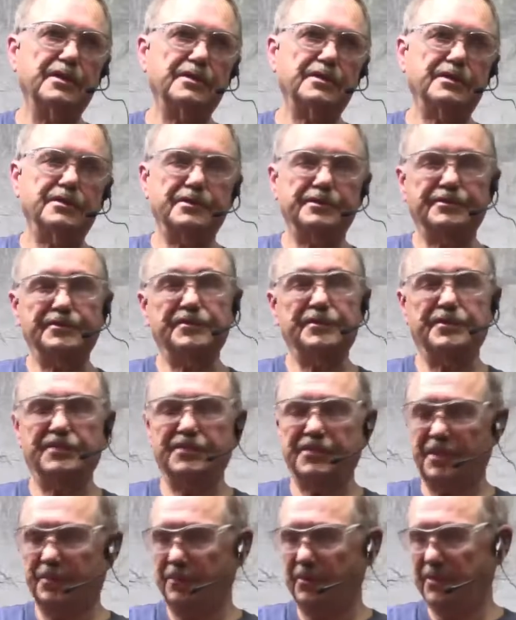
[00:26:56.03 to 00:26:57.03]
you know,
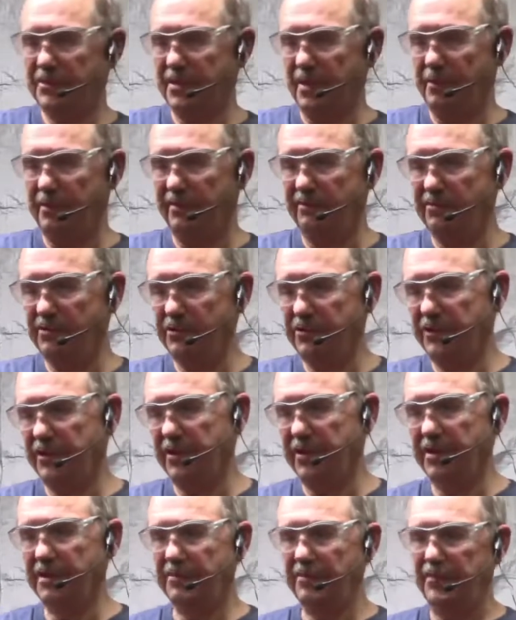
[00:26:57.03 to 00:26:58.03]
some of it with
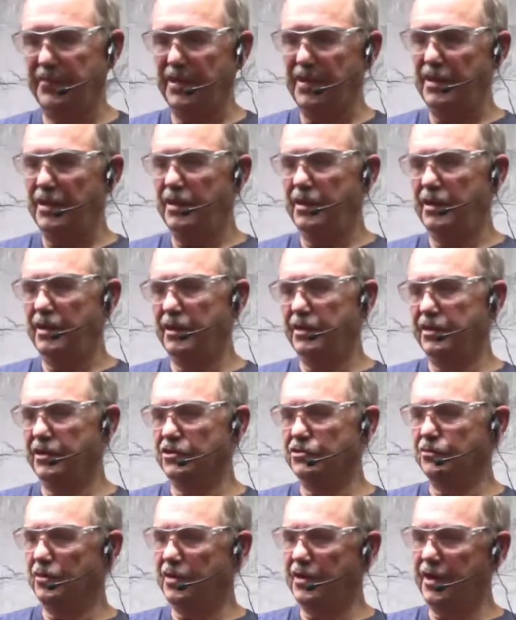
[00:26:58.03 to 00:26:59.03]
that.
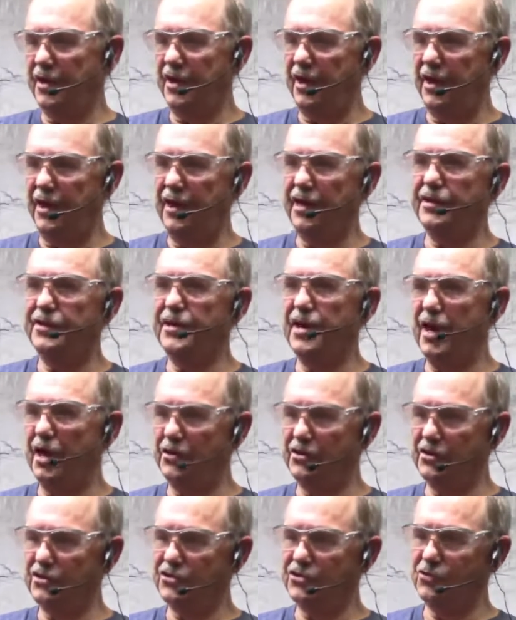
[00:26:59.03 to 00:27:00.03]
Here's one that I had
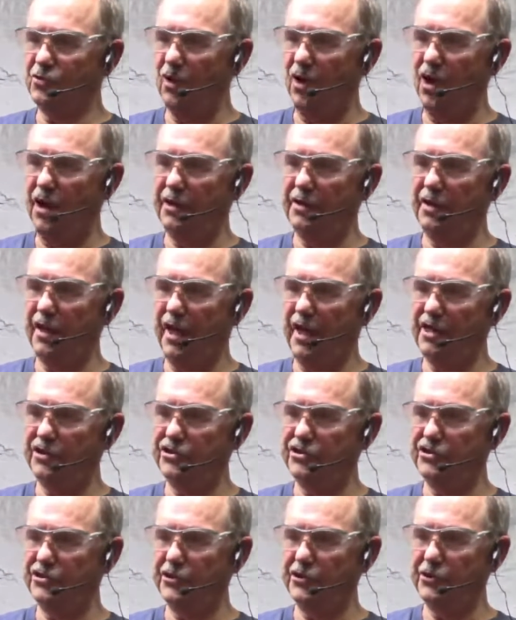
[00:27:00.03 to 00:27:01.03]
down at SWAT
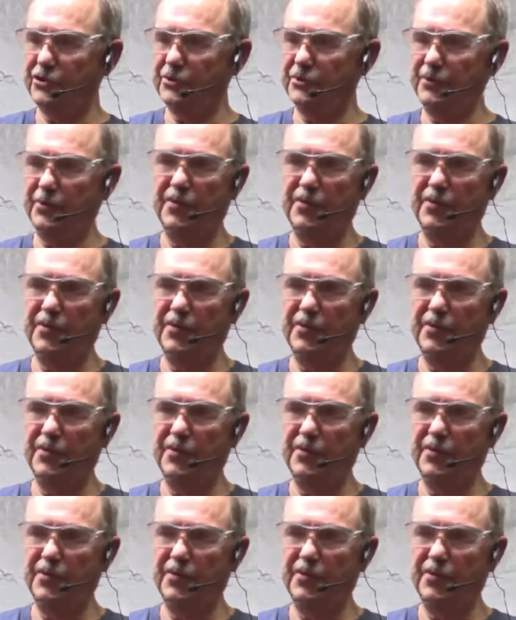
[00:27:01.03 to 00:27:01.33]
last year.